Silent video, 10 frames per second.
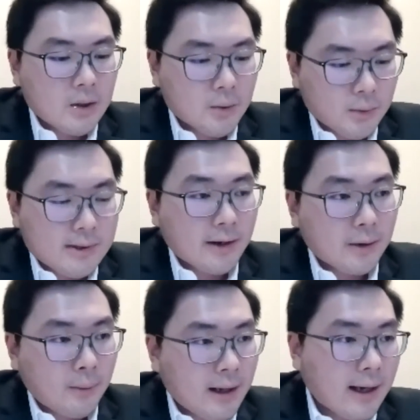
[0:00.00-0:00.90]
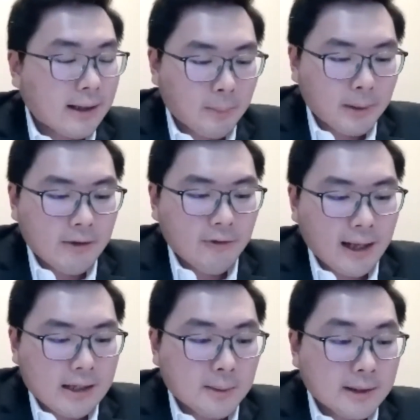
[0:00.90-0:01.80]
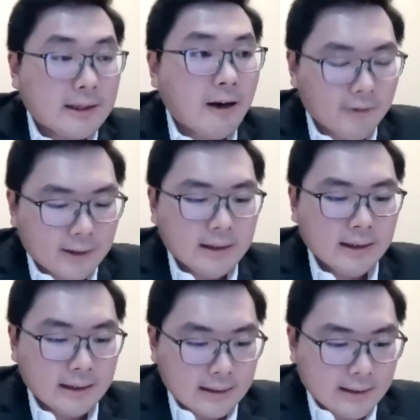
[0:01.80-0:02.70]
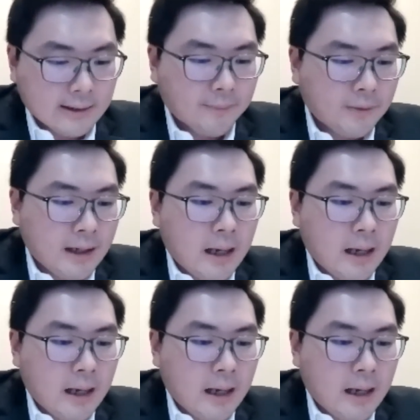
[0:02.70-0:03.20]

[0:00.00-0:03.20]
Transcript: to Sarawak, and I believe it has been covered earlier.